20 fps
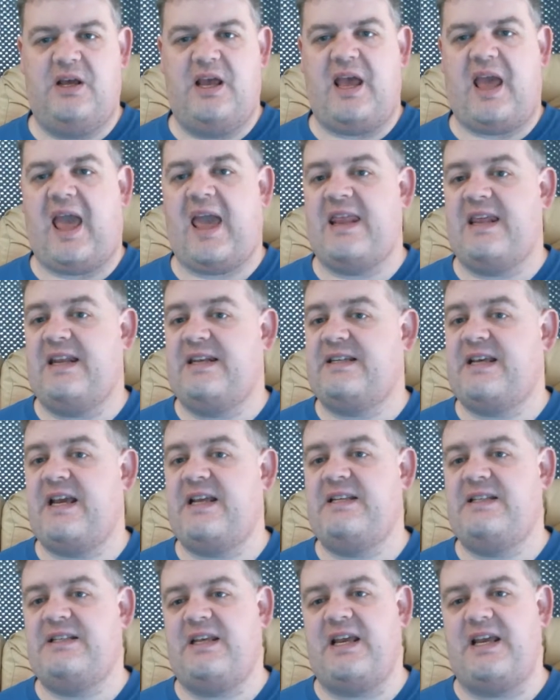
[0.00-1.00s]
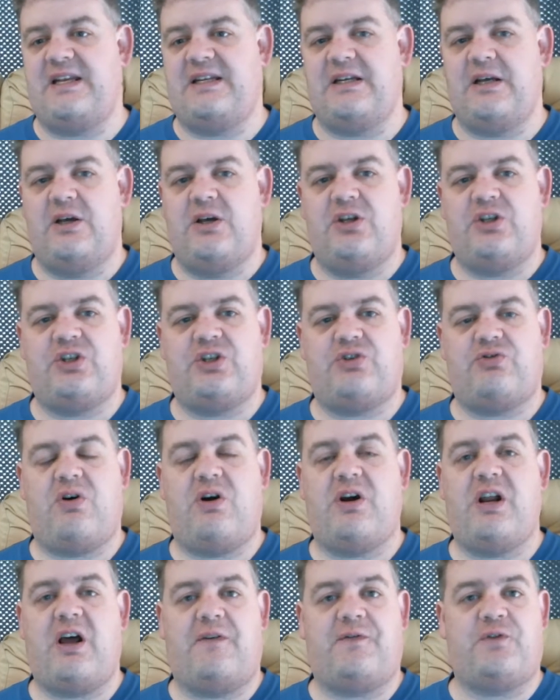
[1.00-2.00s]
An intense heat, strong
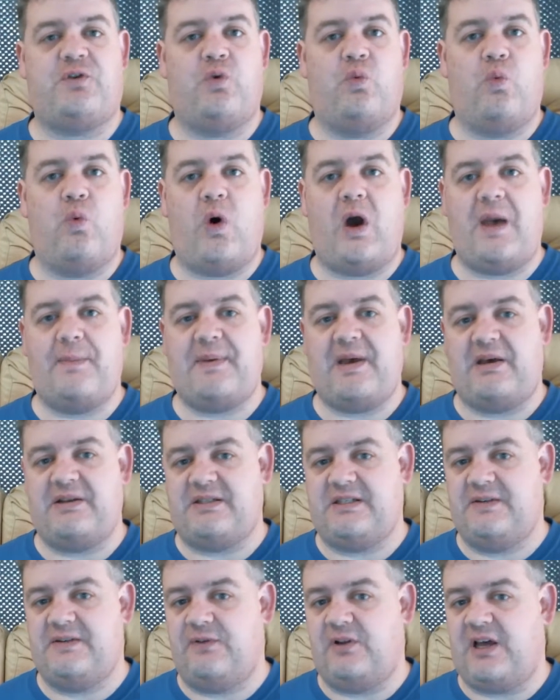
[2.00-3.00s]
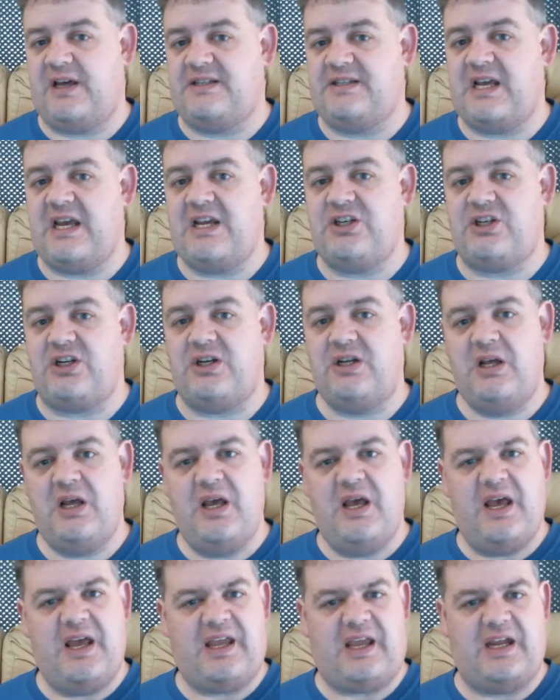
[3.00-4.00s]
enough to wipe out civilization,
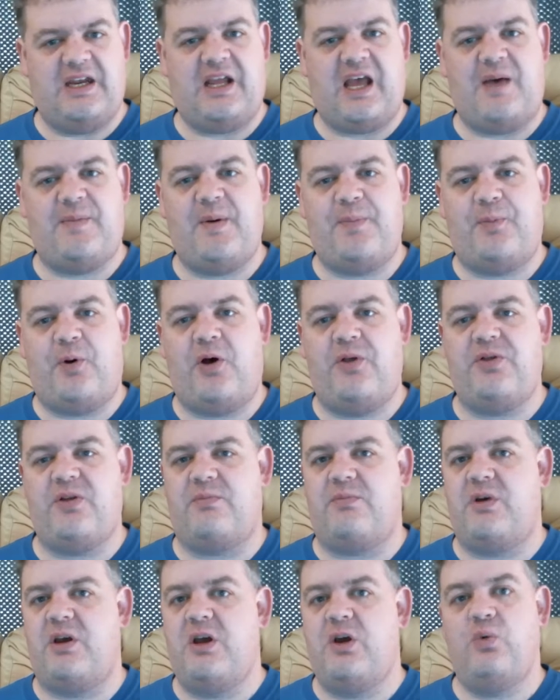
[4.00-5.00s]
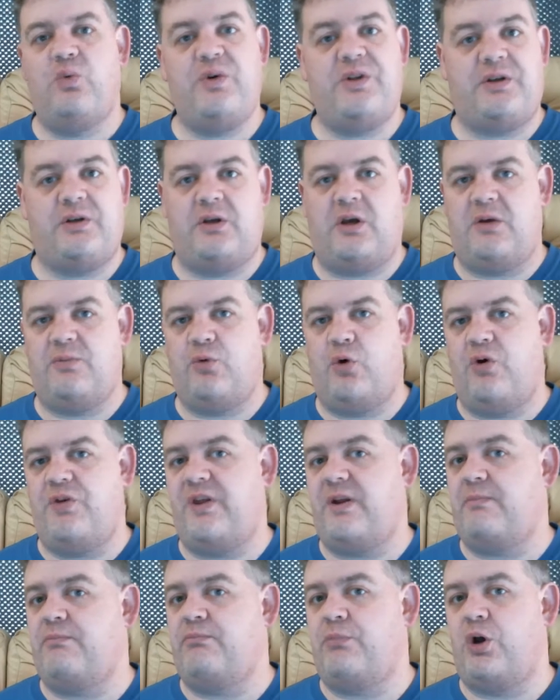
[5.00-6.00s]
can come upon them with no more than a
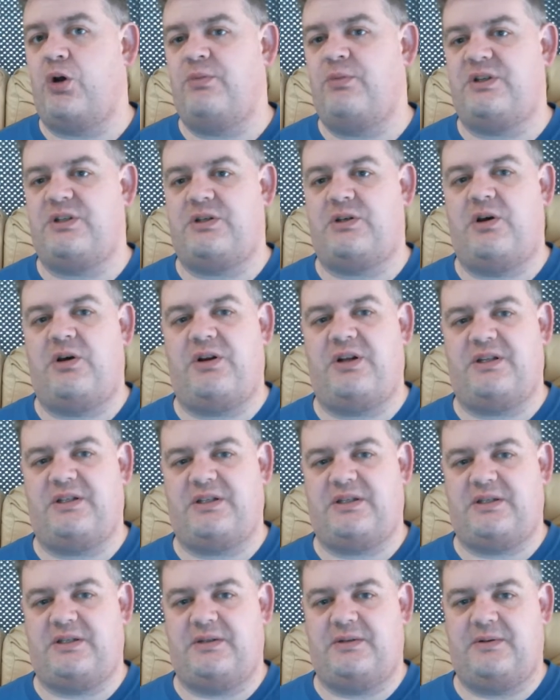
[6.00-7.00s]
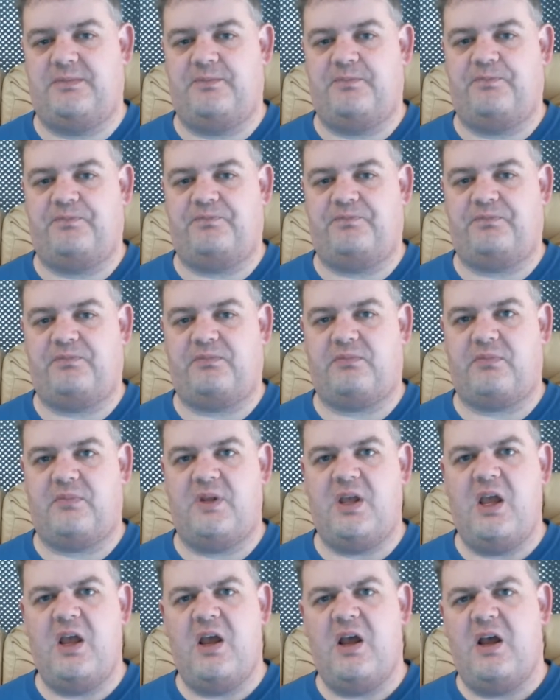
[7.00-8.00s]
moment's notice.
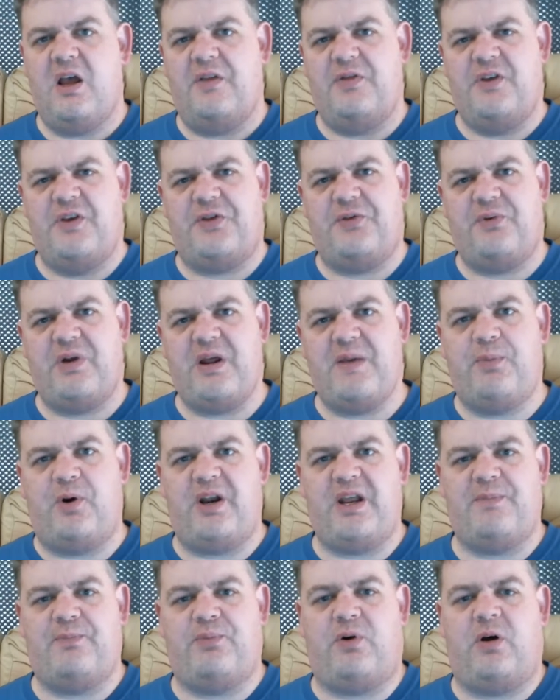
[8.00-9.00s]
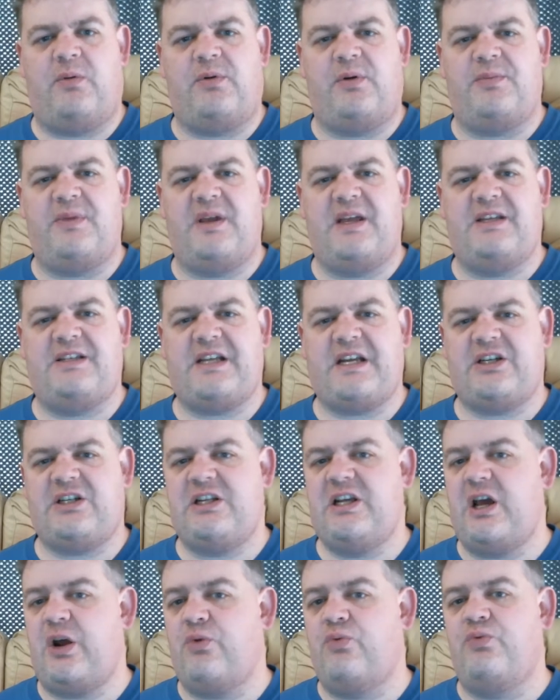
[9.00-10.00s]
The three-body problem is actually
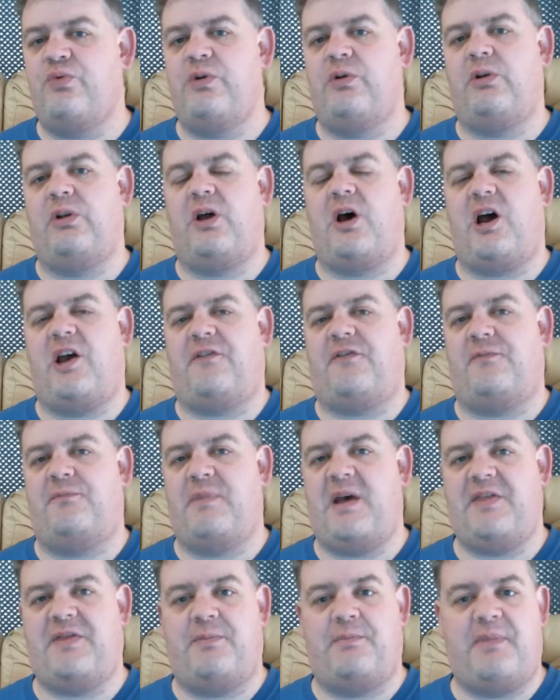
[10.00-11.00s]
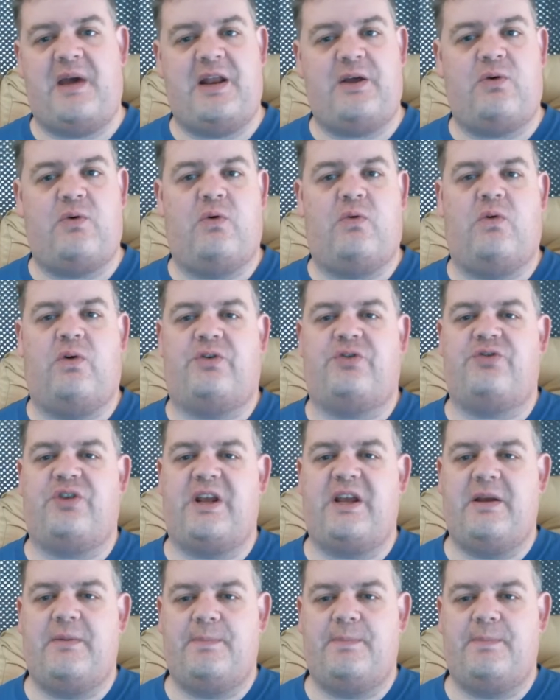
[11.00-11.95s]
a real-life mathematical quandary.